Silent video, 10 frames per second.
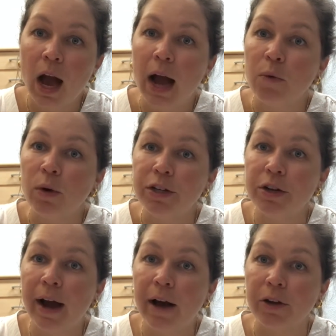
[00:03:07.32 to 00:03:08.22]
I
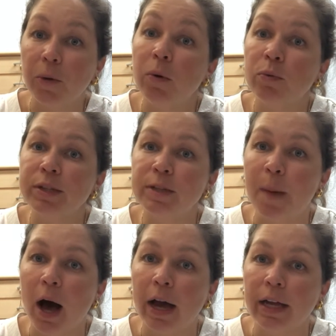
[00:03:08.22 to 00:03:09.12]
wonder how you will
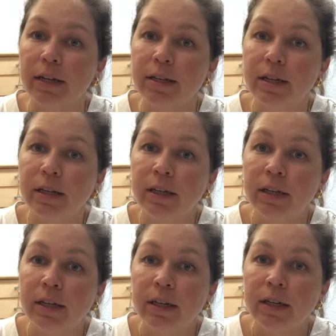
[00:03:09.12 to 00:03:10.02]
respond
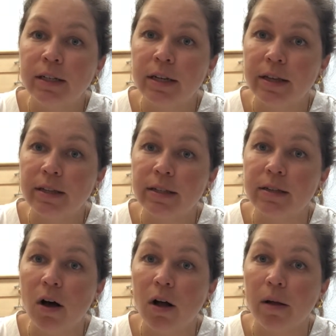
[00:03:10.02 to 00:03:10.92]
to this
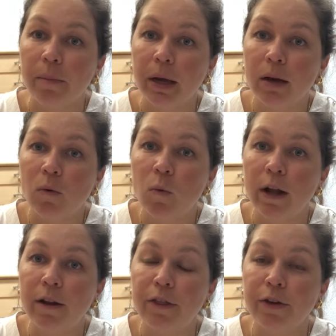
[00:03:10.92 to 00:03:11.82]
Psalm
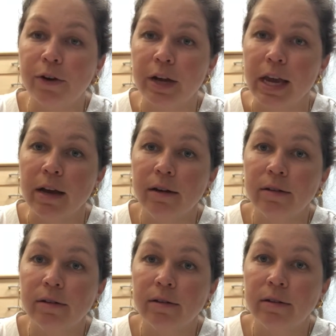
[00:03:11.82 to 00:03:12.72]
130
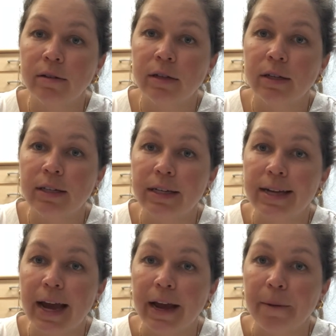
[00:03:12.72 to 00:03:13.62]

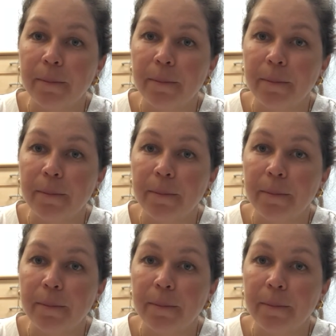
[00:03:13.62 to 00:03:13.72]
today.